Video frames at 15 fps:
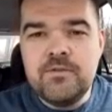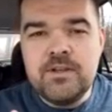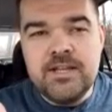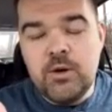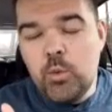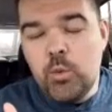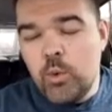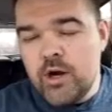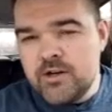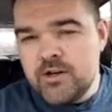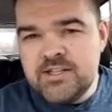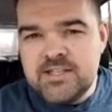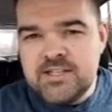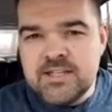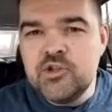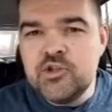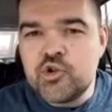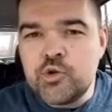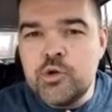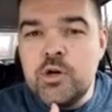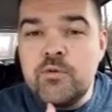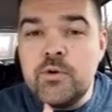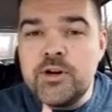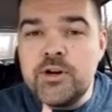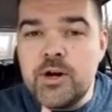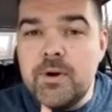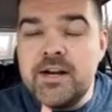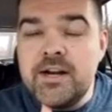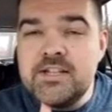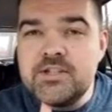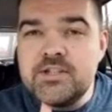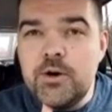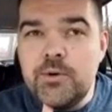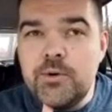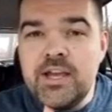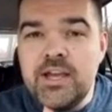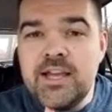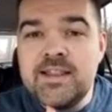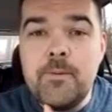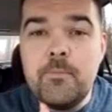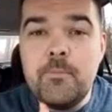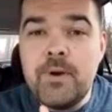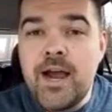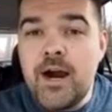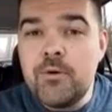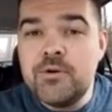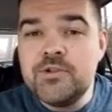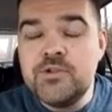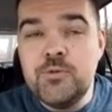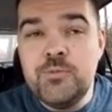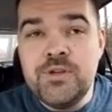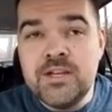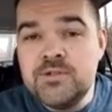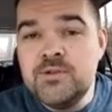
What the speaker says: an awareness and control of where your money's going. And that empowers you because you